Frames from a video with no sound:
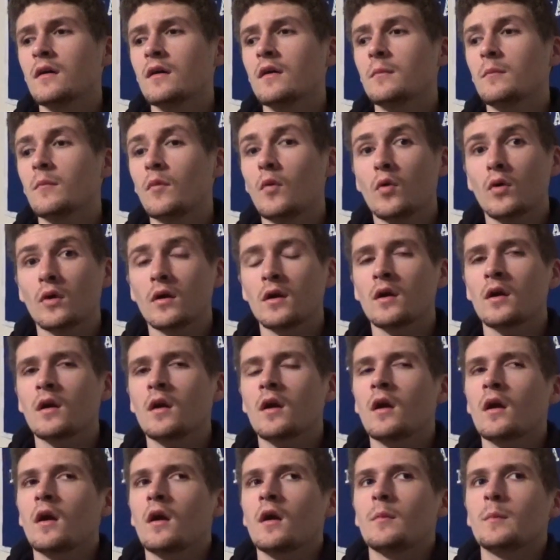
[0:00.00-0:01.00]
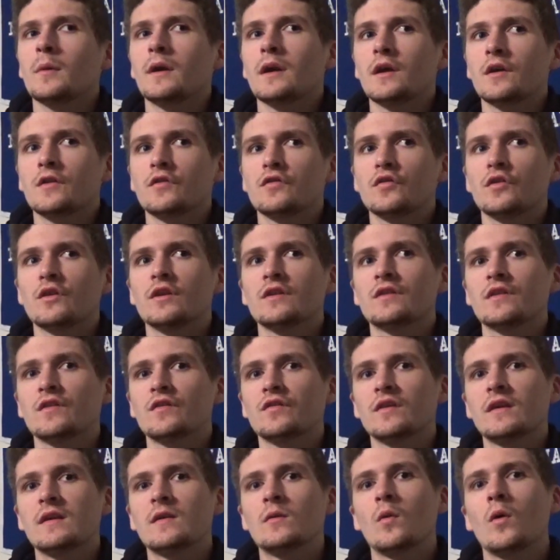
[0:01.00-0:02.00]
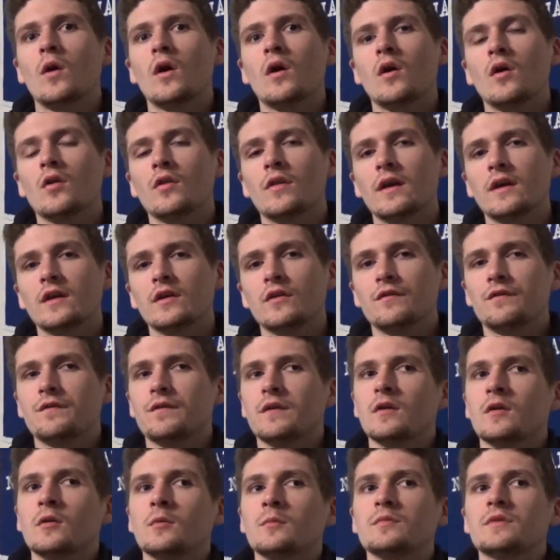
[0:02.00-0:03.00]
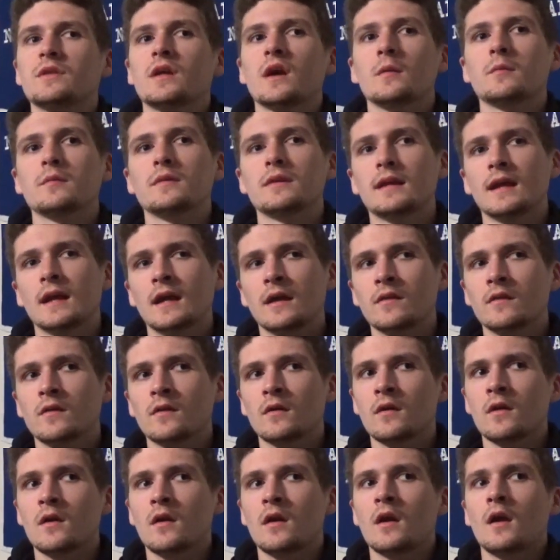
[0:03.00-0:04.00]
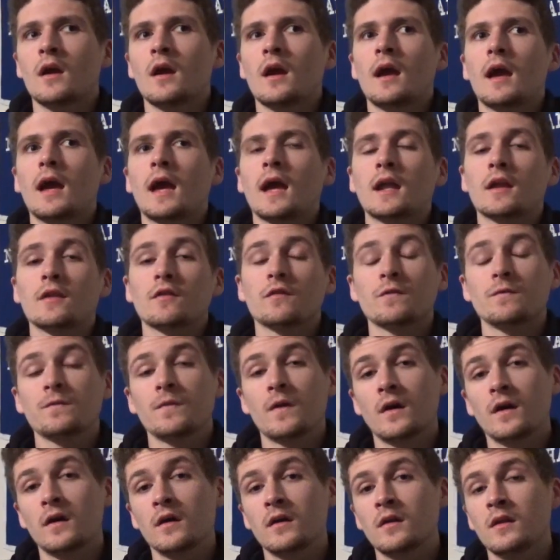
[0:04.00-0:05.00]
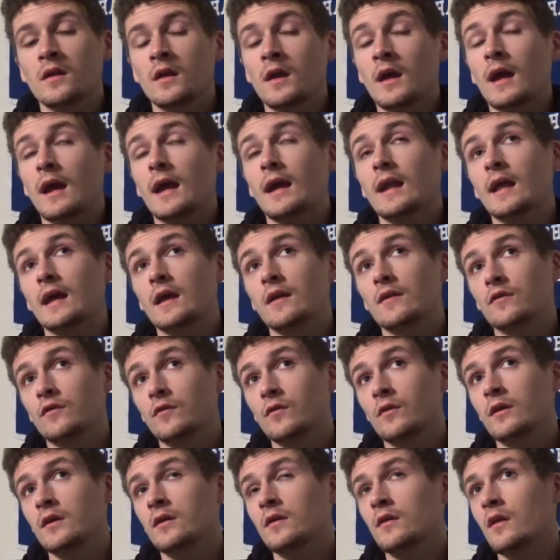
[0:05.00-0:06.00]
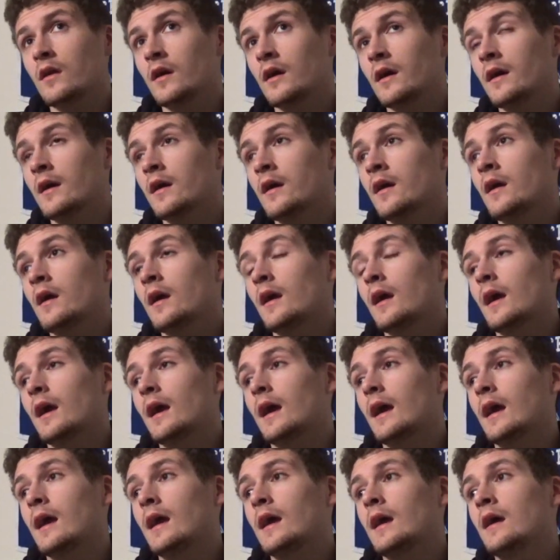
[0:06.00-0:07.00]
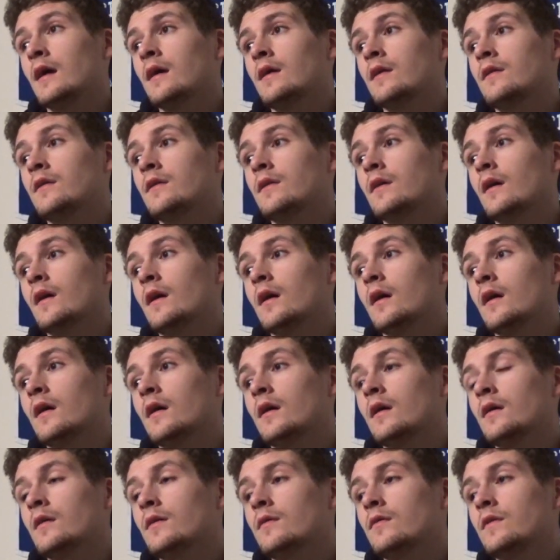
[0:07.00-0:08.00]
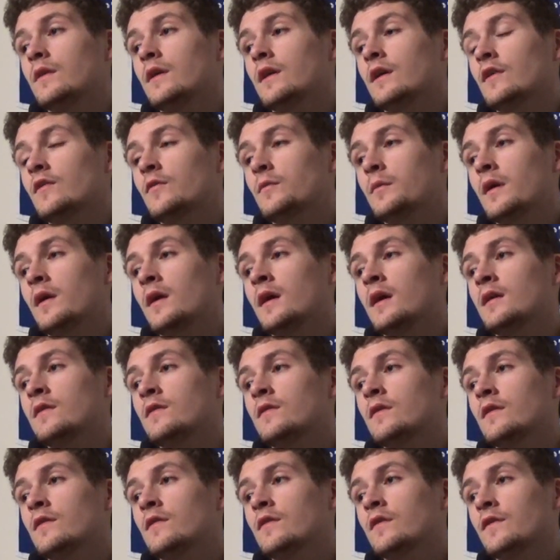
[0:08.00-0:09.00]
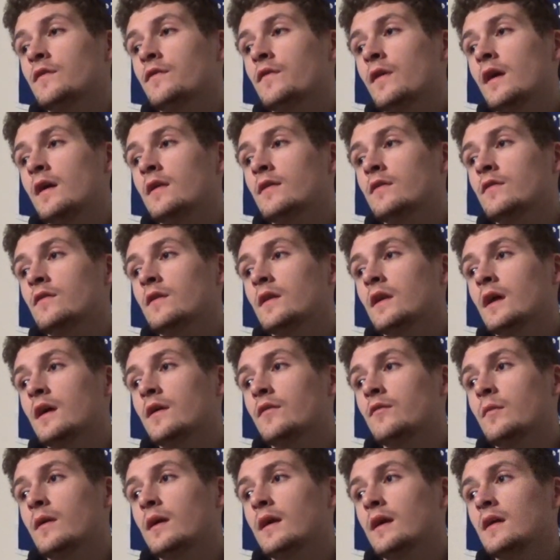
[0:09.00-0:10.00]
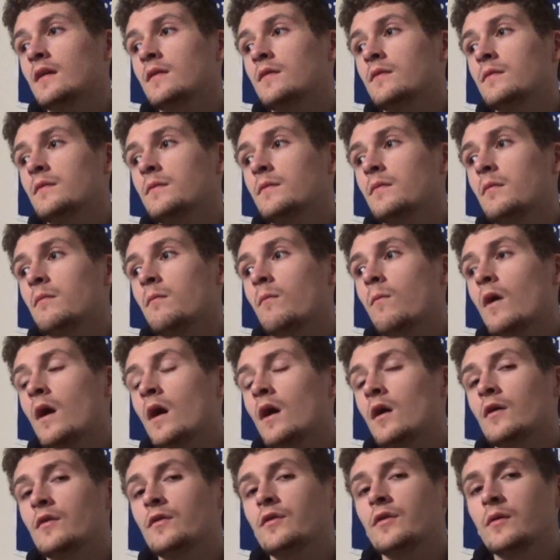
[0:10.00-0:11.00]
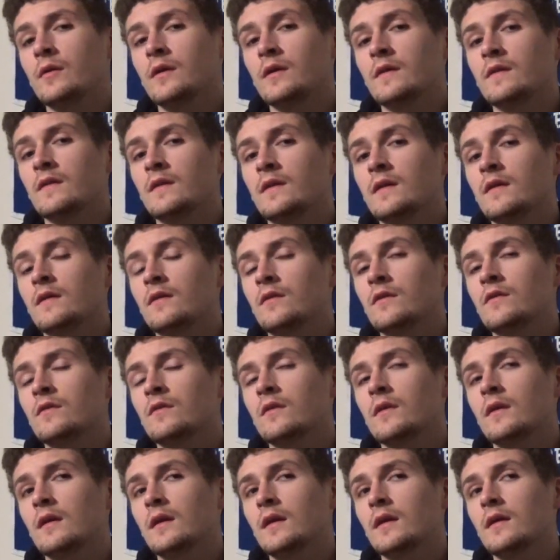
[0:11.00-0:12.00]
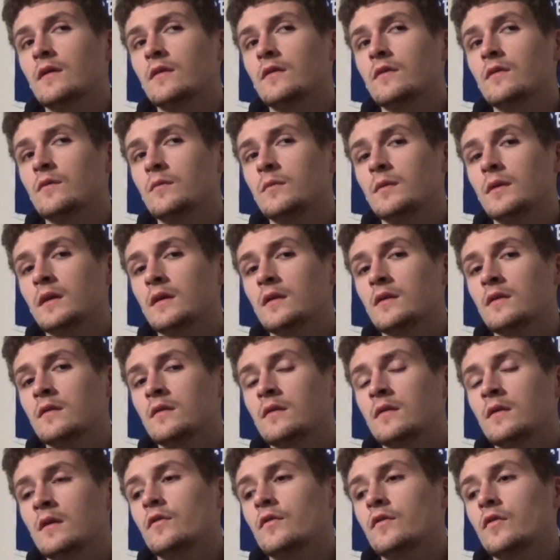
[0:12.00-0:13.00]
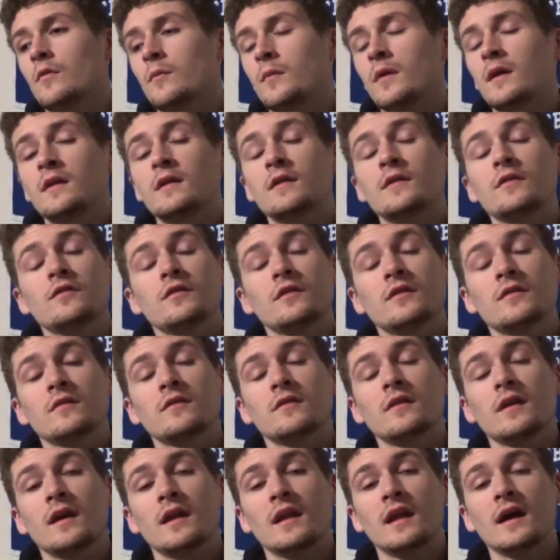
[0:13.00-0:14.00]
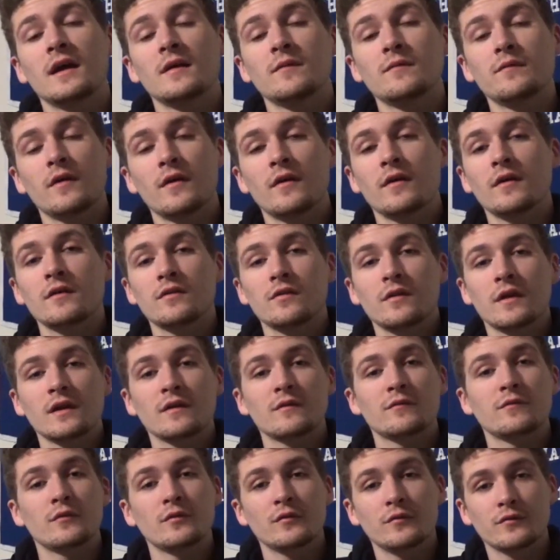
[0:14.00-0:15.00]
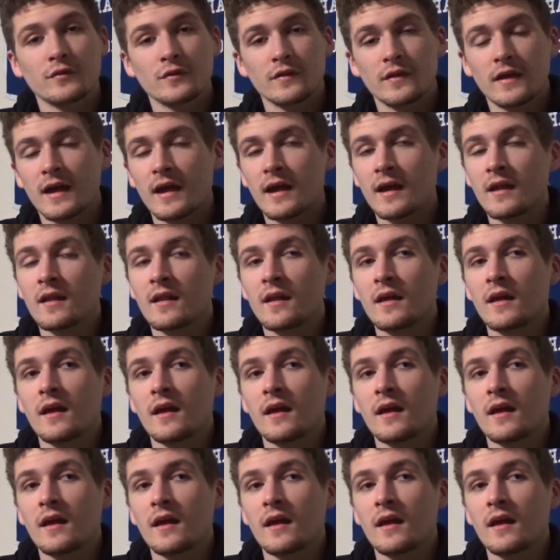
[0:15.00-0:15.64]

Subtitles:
more because you get to see all that you filmed come together, and it's fun, and I enjoy it a lot. And the experiences and the friends that I've made while doing these has been tremendous, and I am very thankful for that.